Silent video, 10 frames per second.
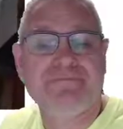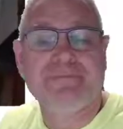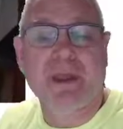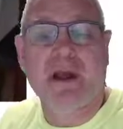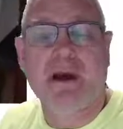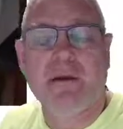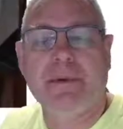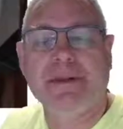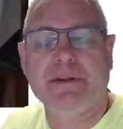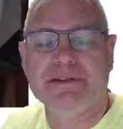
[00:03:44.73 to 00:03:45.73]

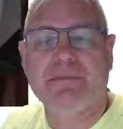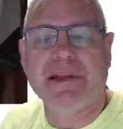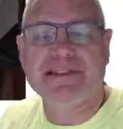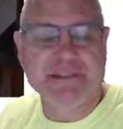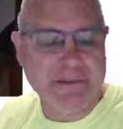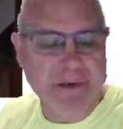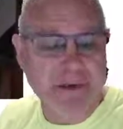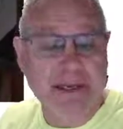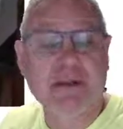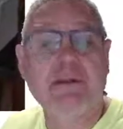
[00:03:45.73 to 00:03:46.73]
there's a place in
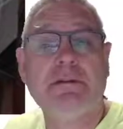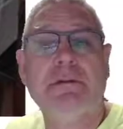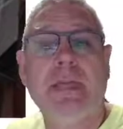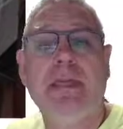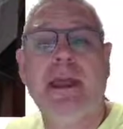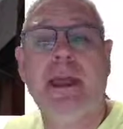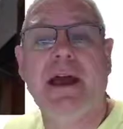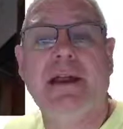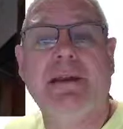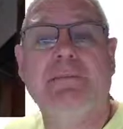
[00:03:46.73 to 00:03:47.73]
Eagle
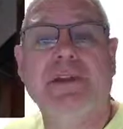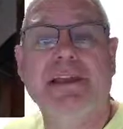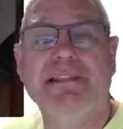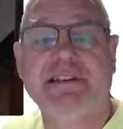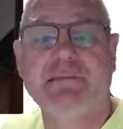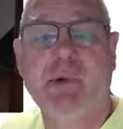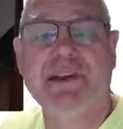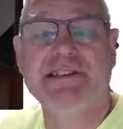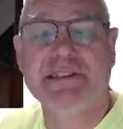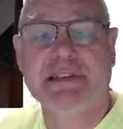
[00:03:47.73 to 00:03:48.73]
and a place in
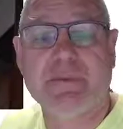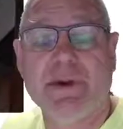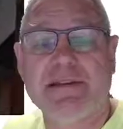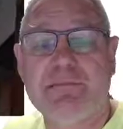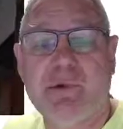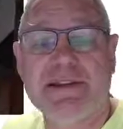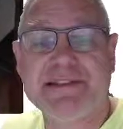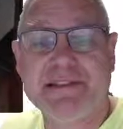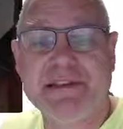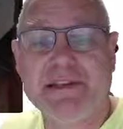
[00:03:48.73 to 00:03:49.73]
Boise. The one in
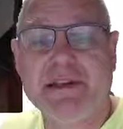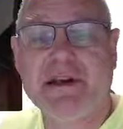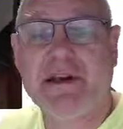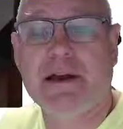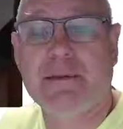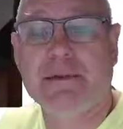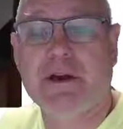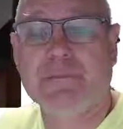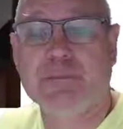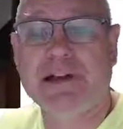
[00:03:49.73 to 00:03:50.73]
Boise,
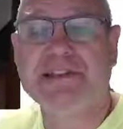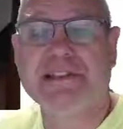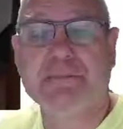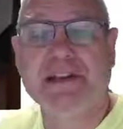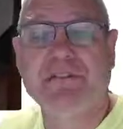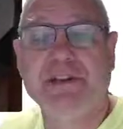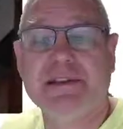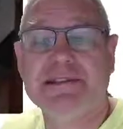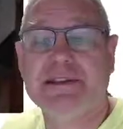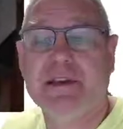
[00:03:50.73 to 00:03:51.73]
called Bricks and
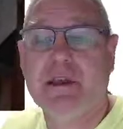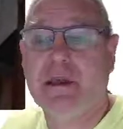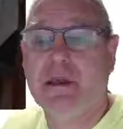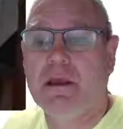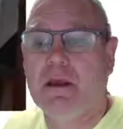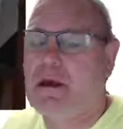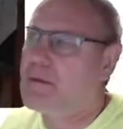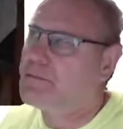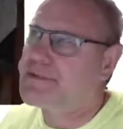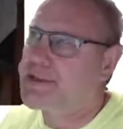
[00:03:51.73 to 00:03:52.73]
Minifigs.
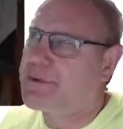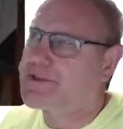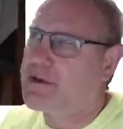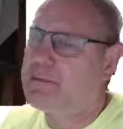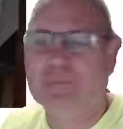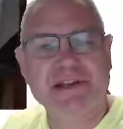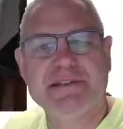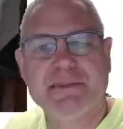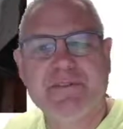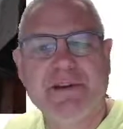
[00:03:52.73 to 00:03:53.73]
Is that what it's called?
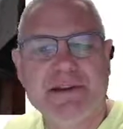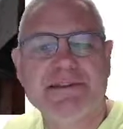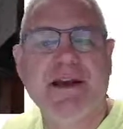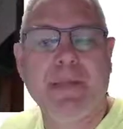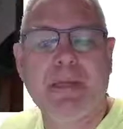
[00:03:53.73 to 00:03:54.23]
Bricks and Minifigs? Yeah.